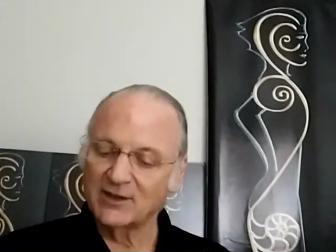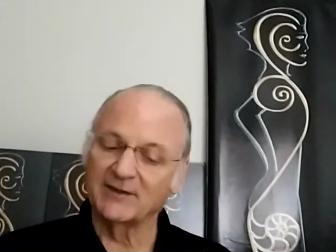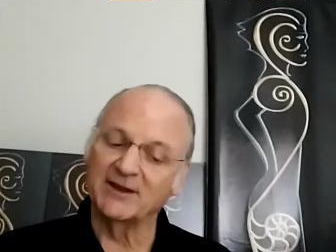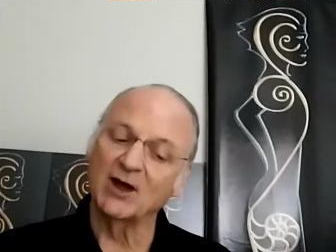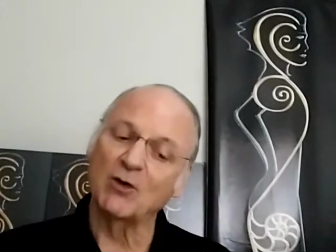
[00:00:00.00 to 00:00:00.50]

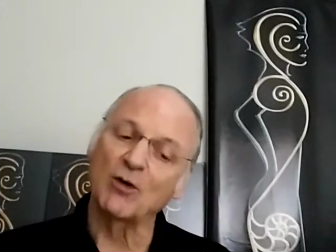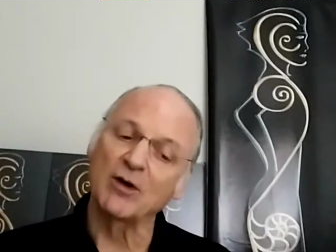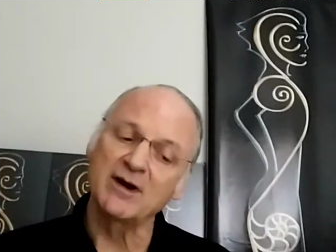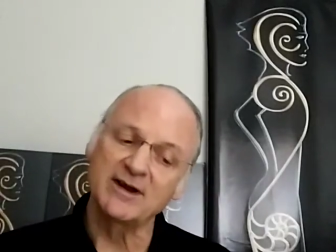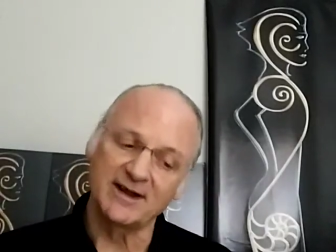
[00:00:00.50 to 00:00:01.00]
that then
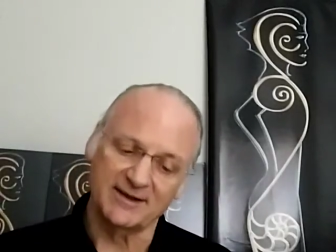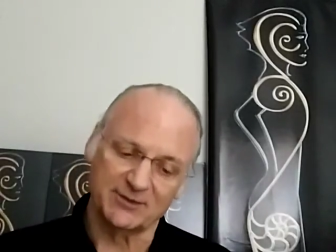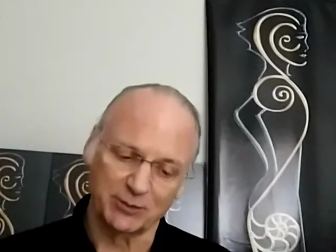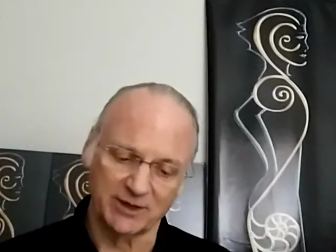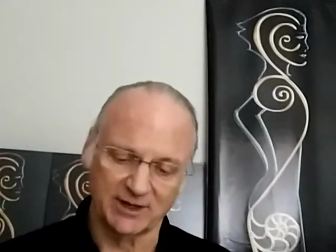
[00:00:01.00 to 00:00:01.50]

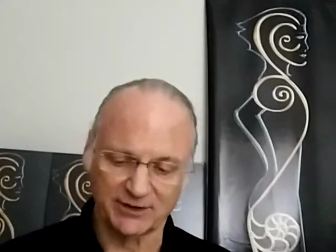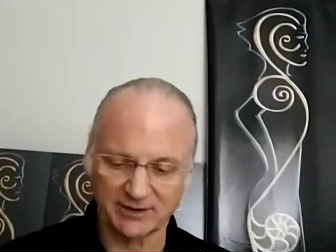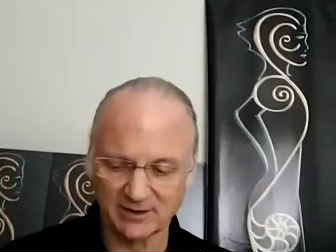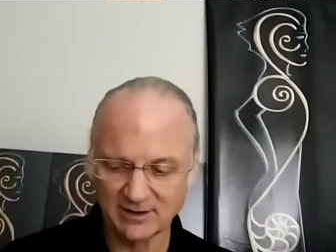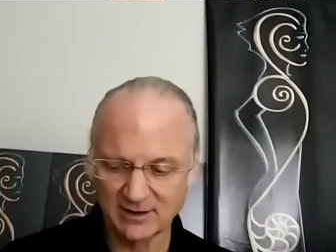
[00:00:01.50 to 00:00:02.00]
coordinates
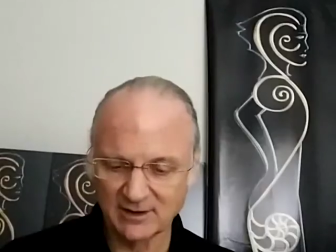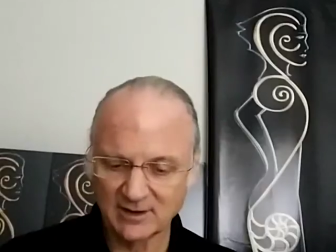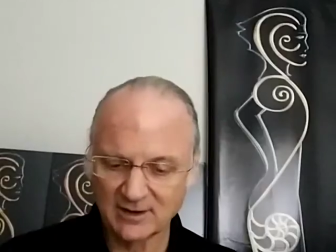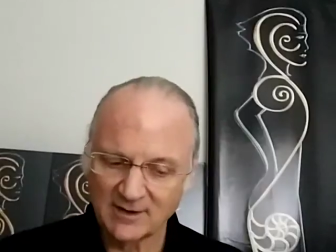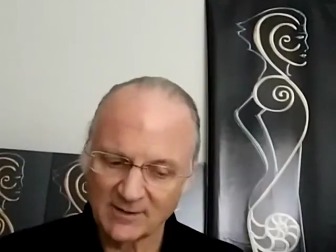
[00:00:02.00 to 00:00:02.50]
with
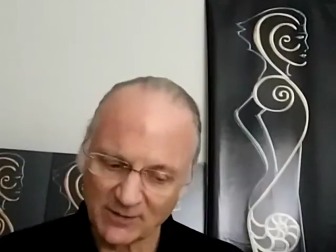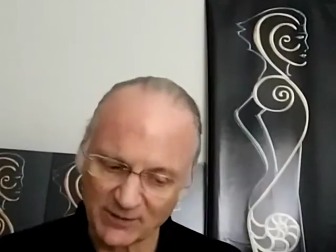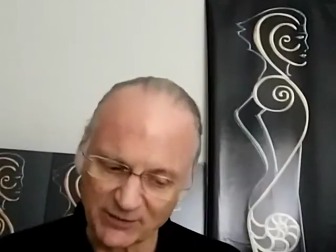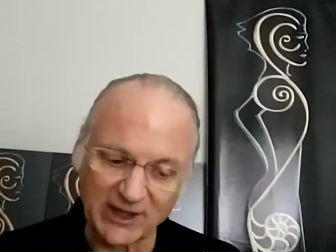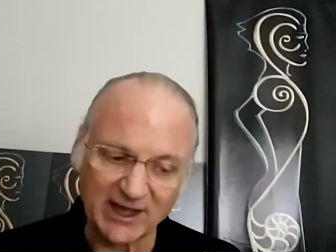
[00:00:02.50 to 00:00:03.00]

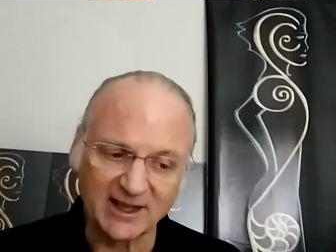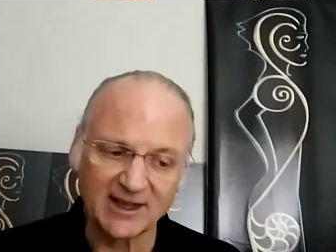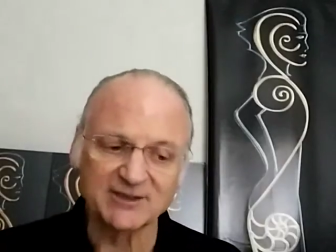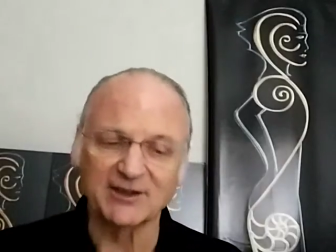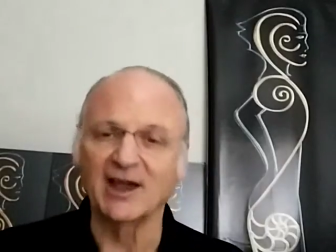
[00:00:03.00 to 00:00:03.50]

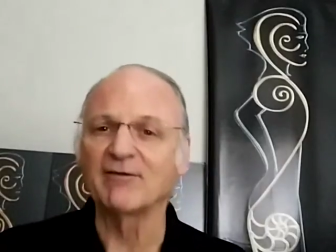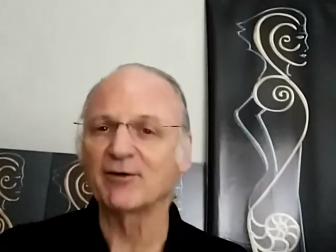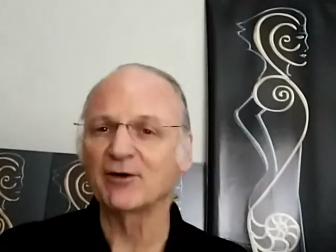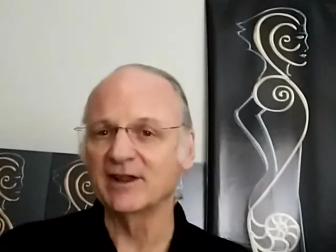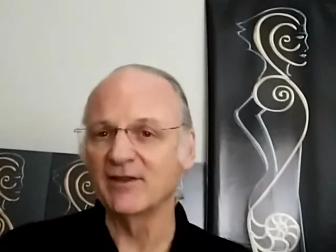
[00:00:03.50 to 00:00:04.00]
thinking's
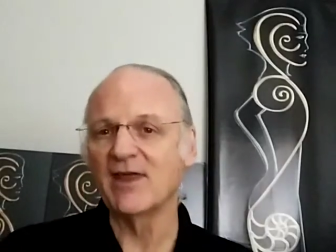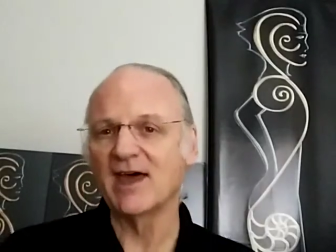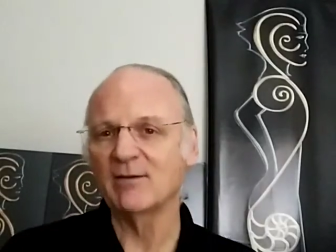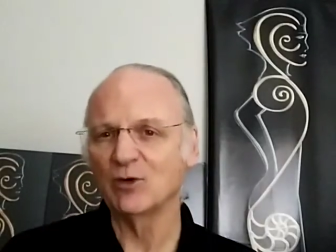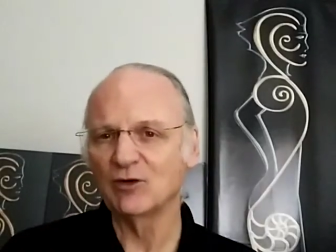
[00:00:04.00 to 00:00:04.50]
effort in
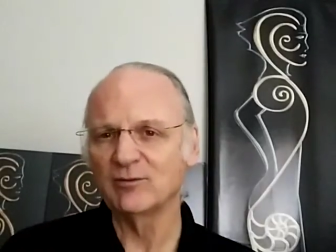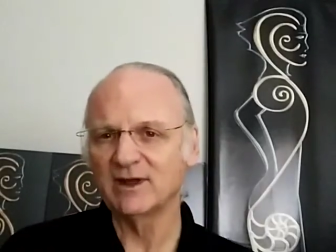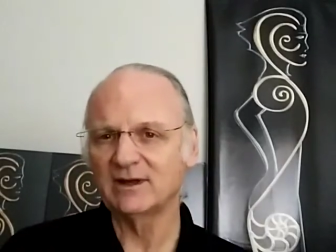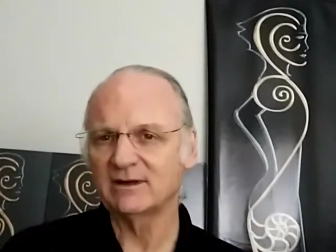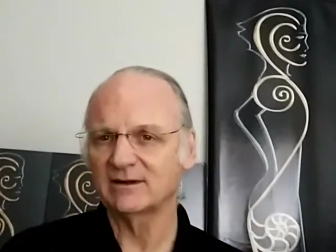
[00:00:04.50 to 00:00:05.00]
that
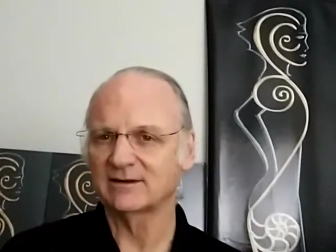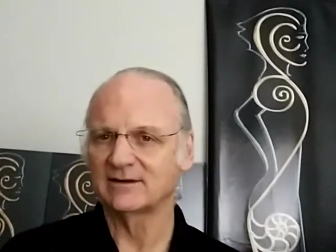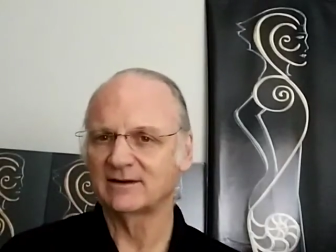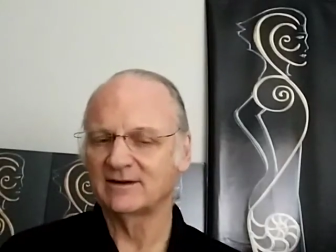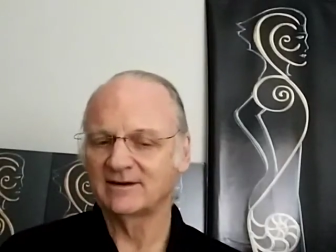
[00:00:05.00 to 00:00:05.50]
movement,
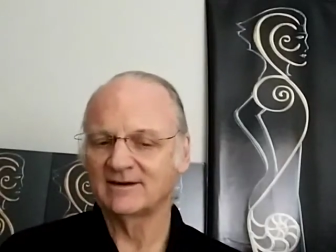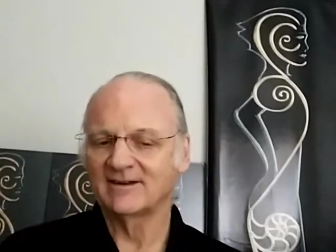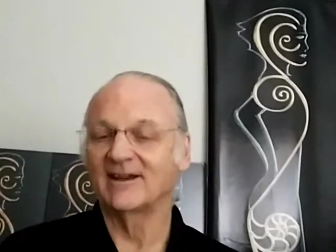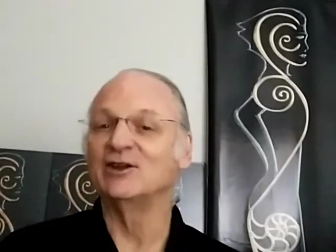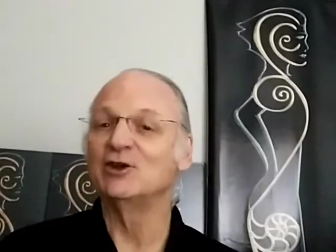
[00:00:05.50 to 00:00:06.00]

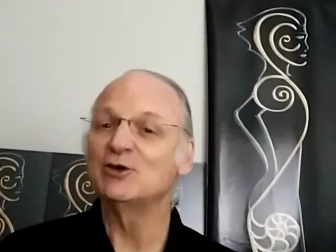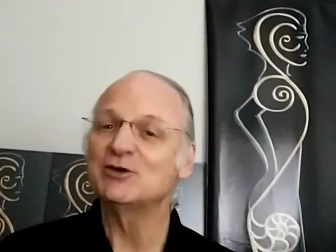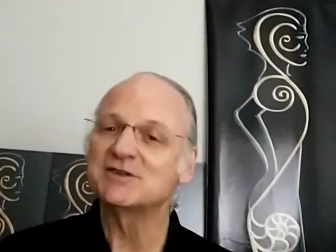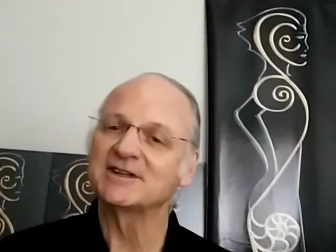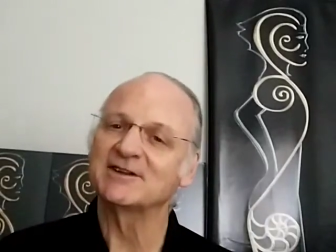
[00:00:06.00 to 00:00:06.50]
like
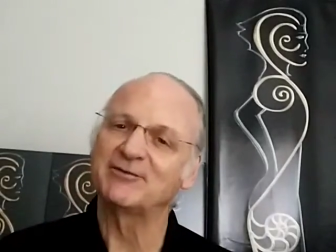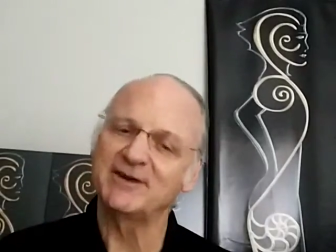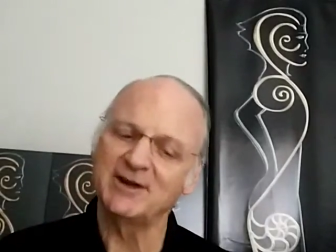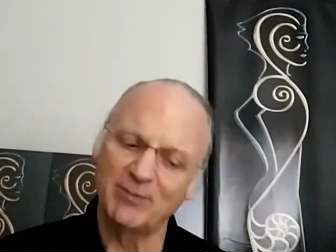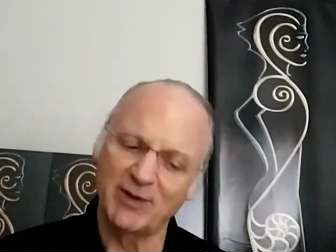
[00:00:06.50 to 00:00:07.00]
using the
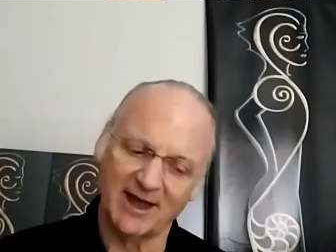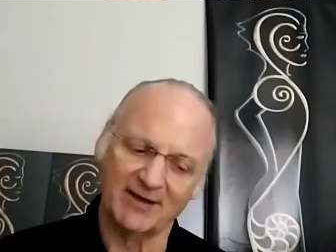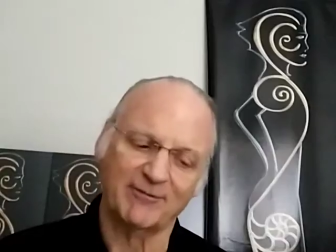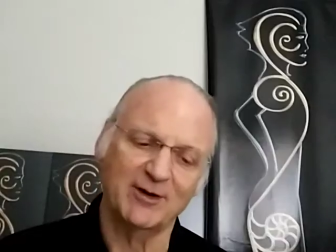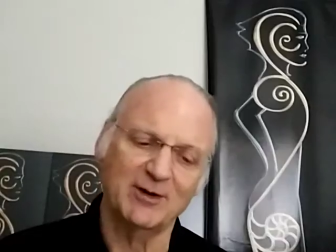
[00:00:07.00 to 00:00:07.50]

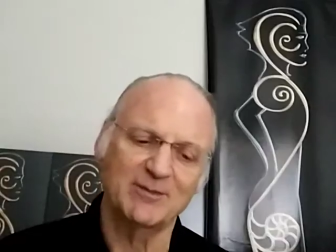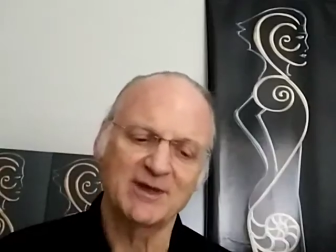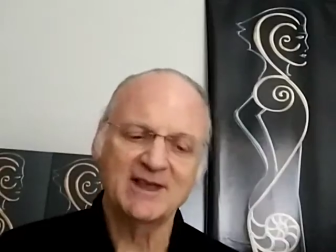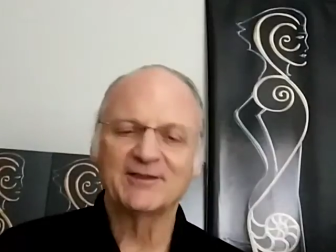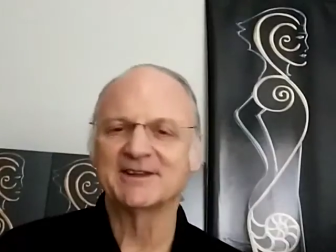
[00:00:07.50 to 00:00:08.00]
feedback from
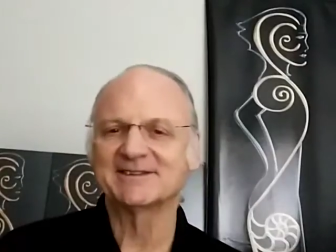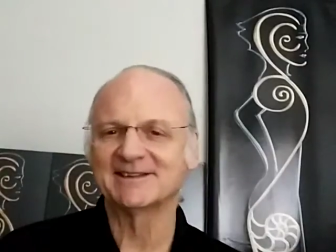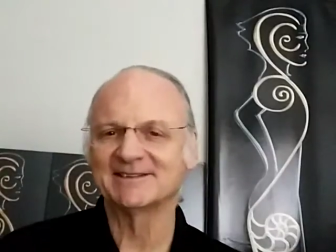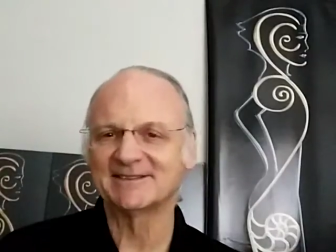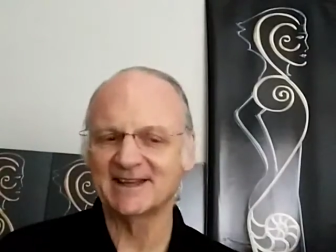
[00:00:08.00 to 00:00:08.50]
the
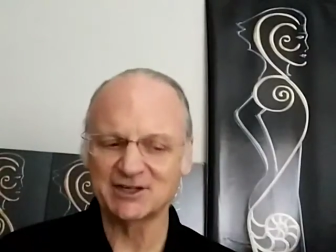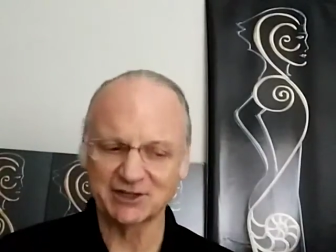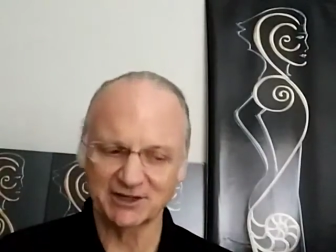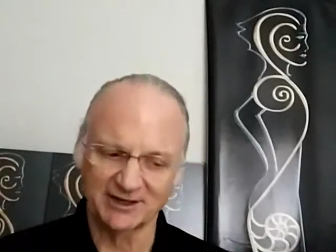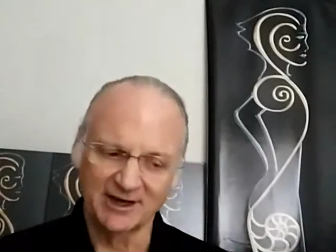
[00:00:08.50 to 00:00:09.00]

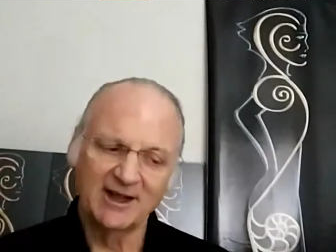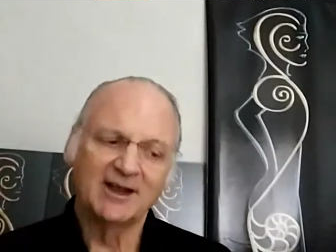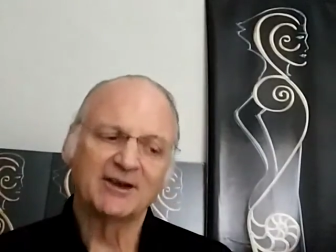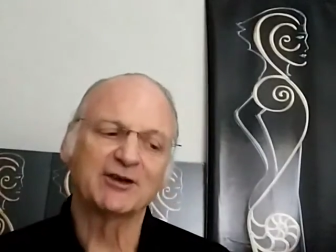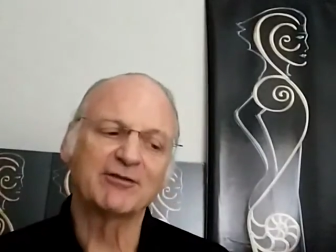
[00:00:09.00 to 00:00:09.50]
sensation
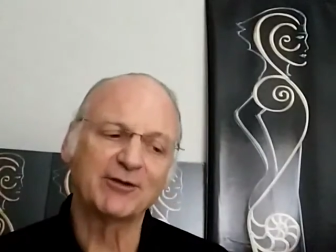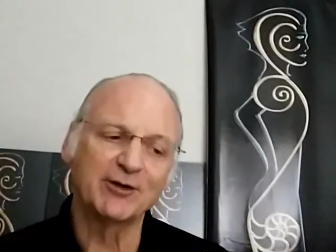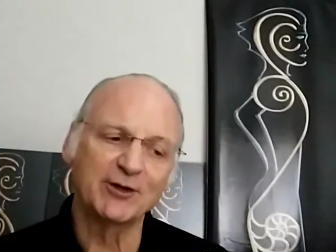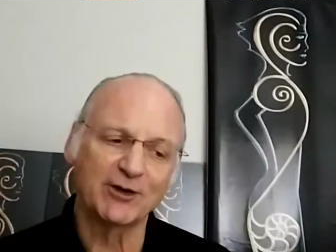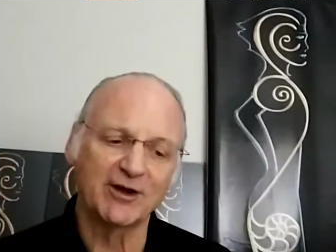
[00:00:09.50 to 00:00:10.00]
to
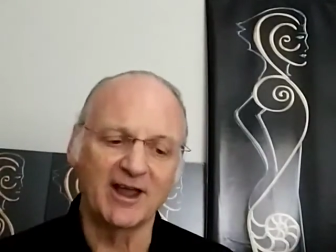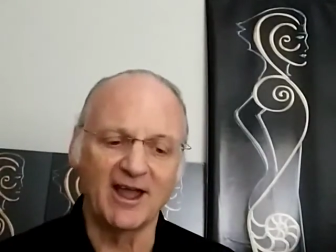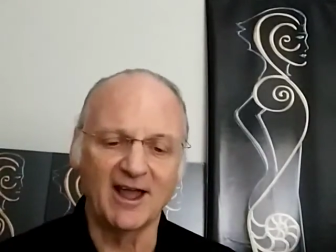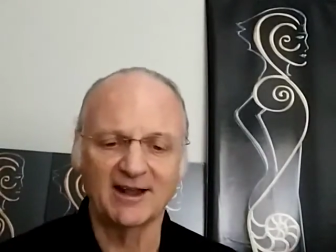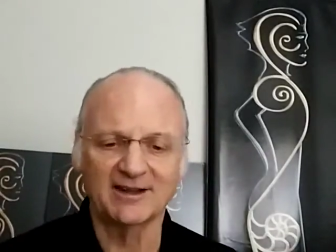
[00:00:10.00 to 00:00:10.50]
further
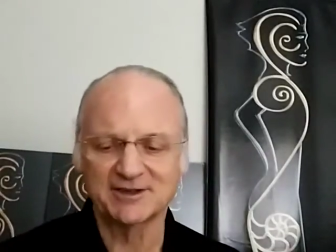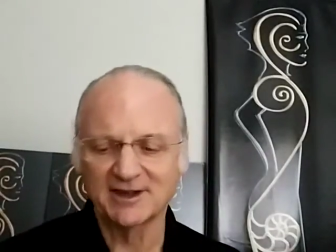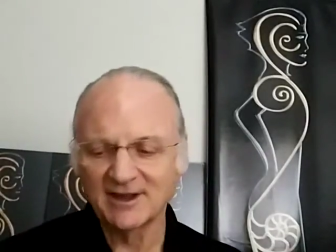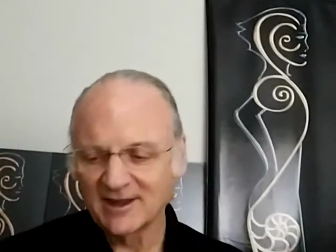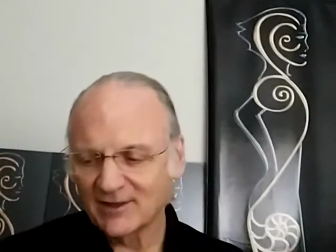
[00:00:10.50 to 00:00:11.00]

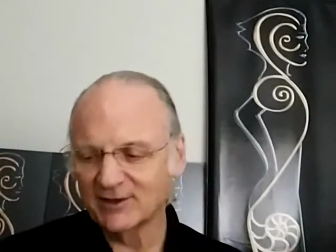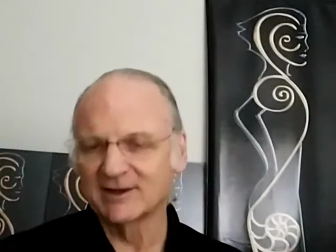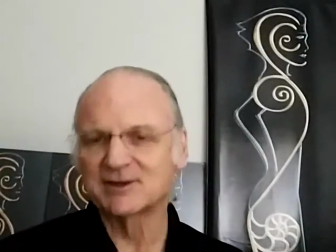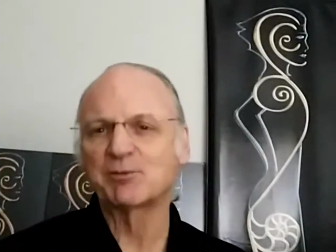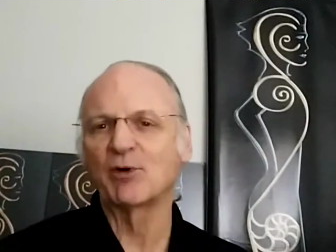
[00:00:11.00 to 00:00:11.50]
enhance
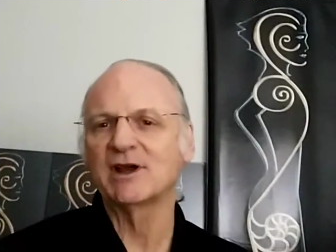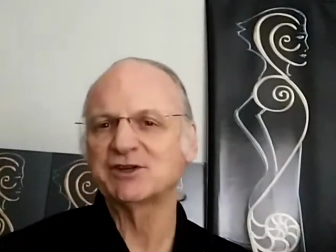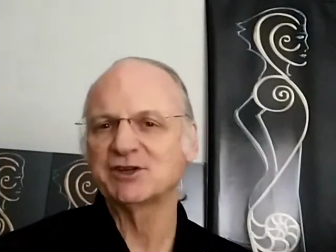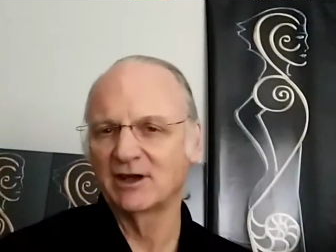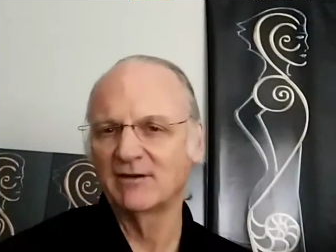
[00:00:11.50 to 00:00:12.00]
the
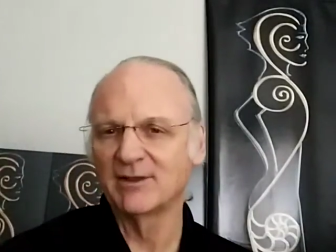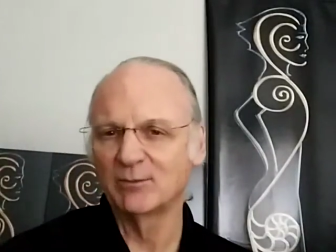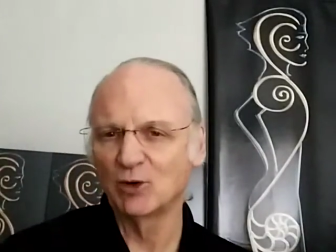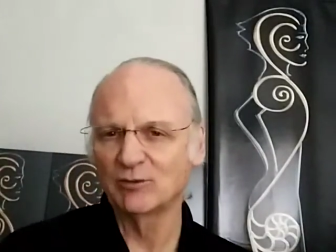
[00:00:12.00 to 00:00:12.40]
expression of the